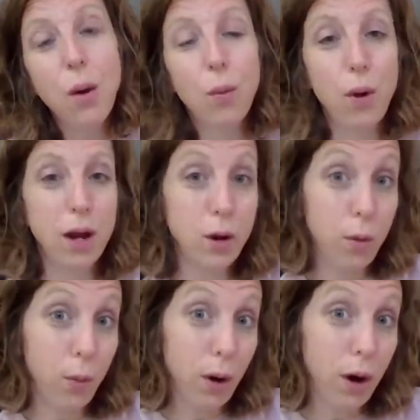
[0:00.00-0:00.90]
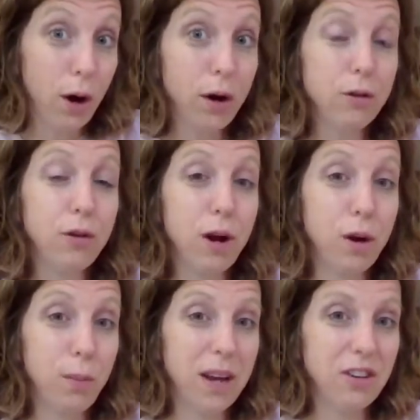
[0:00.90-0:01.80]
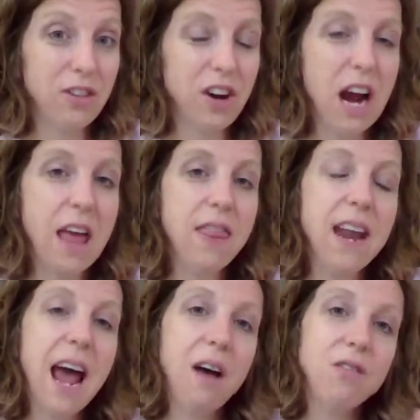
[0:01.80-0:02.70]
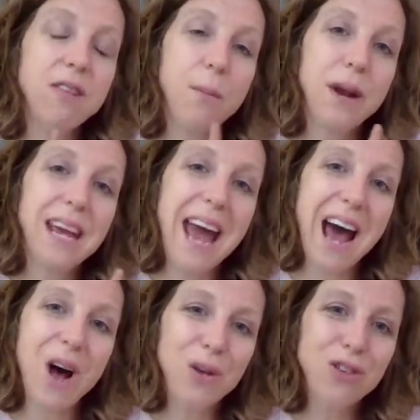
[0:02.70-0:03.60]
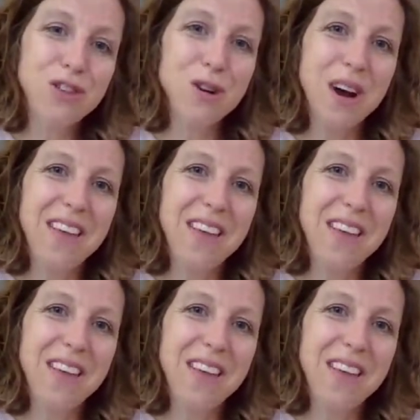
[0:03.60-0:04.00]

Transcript: write your word or draw your picture and then have somebody else do it.